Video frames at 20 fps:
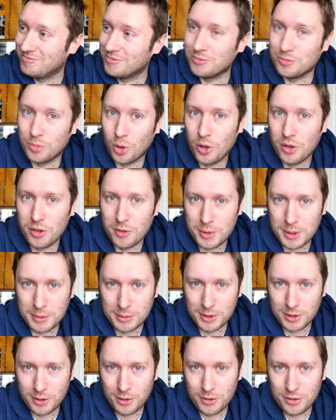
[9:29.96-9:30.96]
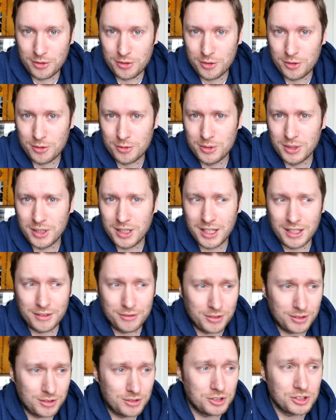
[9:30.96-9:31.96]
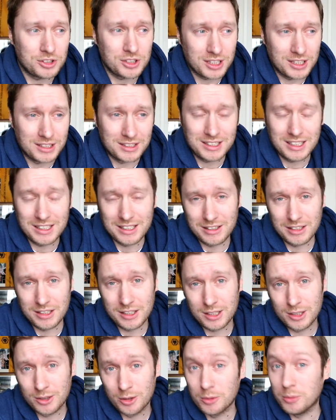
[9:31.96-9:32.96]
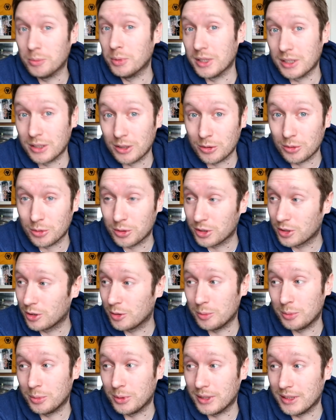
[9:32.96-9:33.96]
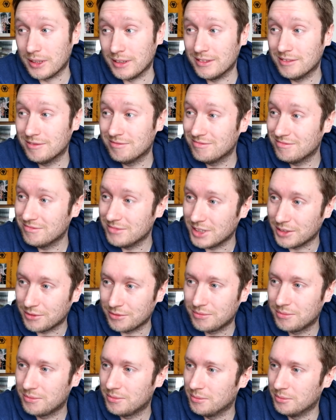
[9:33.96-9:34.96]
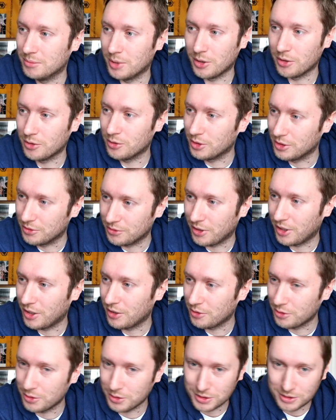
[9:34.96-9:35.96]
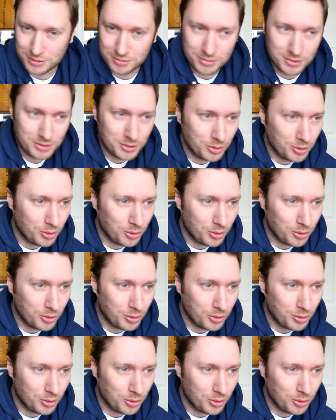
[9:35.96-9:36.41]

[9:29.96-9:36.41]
what other people are going through, and if you just consider that it could be you, or it could be your mother or your father or your